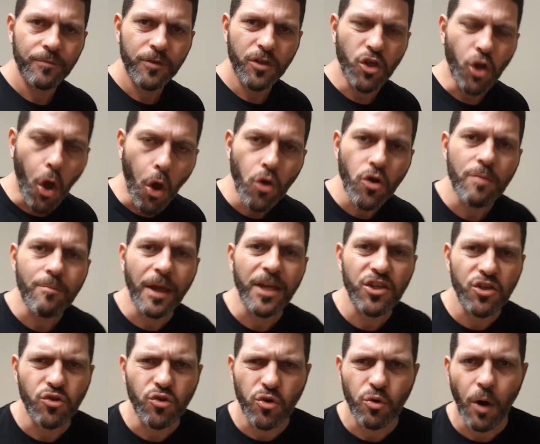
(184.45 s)
can only
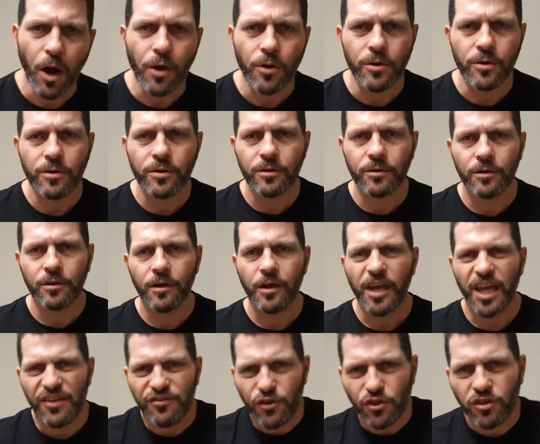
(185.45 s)
make you grow.
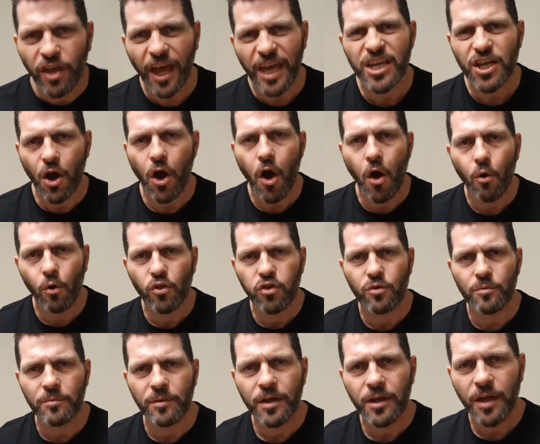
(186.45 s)
If you take a hold of
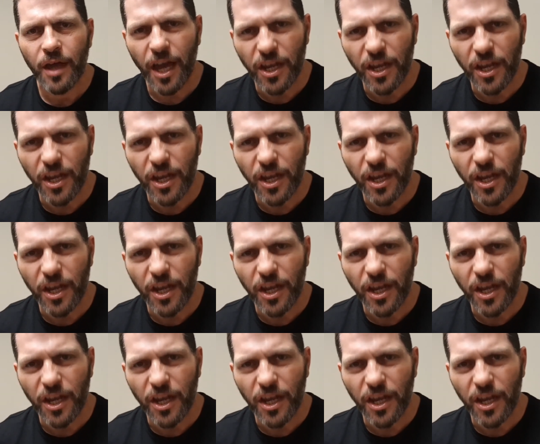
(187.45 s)
them